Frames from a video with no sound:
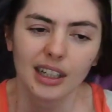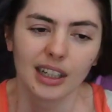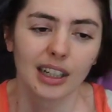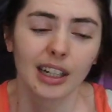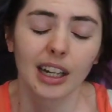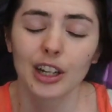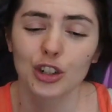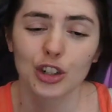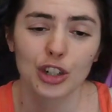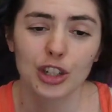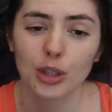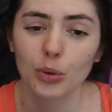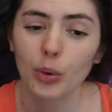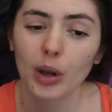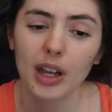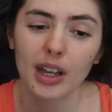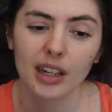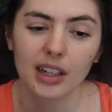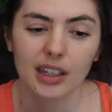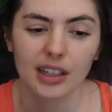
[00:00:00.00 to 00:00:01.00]
That's just the
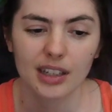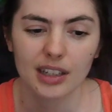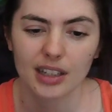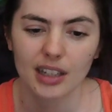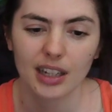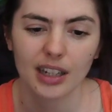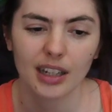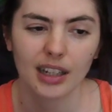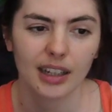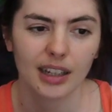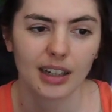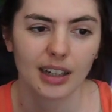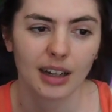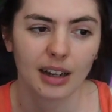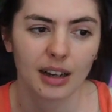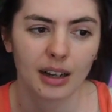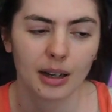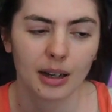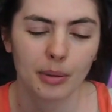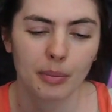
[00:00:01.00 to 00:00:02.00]
way it is.
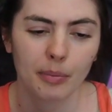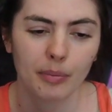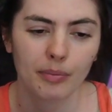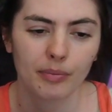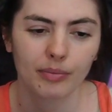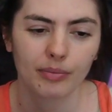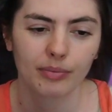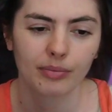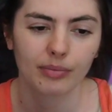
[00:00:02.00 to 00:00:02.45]
Um,